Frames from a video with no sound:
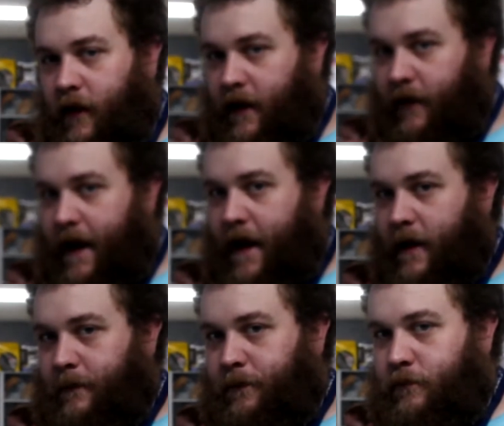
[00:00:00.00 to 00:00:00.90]
like
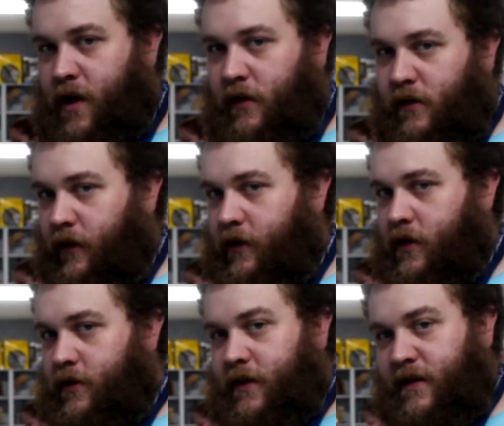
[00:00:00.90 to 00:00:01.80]
that, because all the
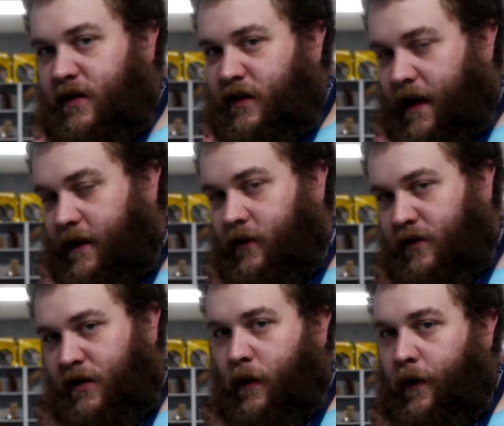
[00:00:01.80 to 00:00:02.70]
nutrients is in the
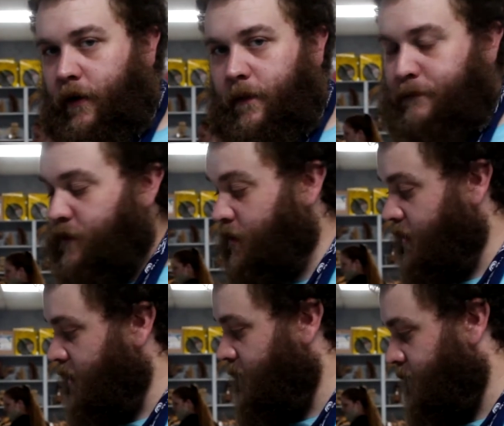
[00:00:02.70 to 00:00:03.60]
soil, and you can
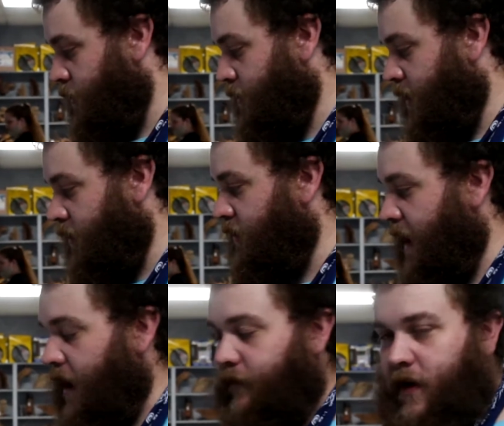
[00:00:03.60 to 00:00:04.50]
get a few years
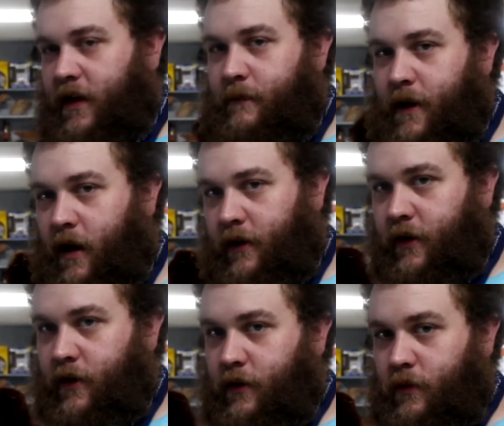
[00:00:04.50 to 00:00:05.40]
out of it compared
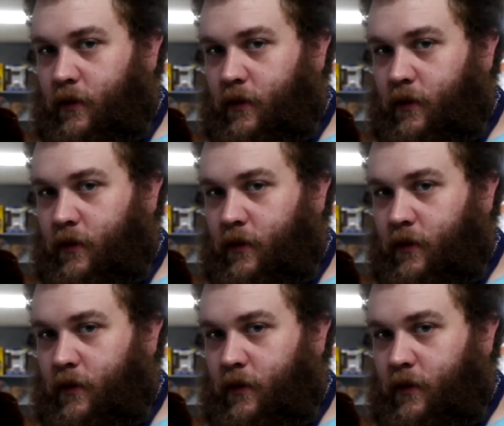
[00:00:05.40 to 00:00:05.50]
to